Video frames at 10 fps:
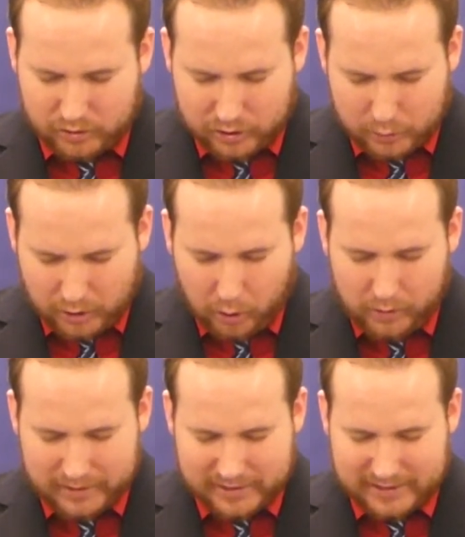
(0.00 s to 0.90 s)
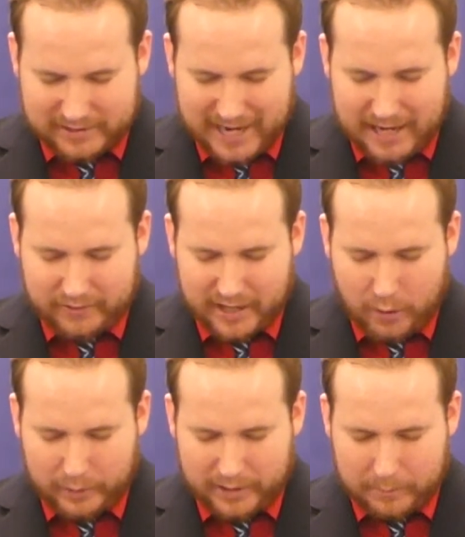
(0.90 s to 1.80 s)
you told us exactly
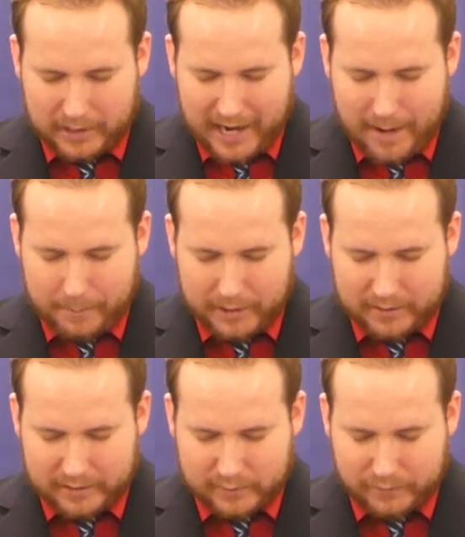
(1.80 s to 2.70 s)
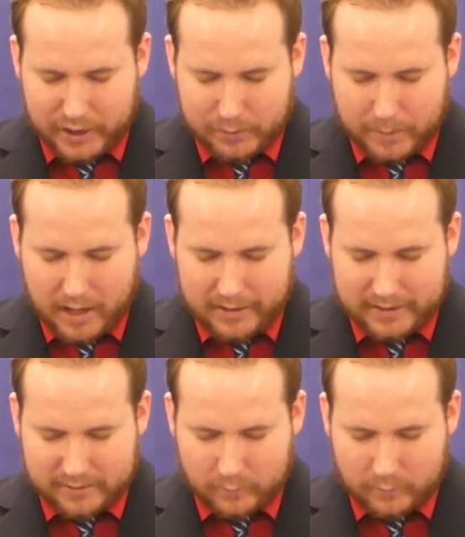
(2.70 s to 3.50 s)
how we can be happy in these flesh bodies,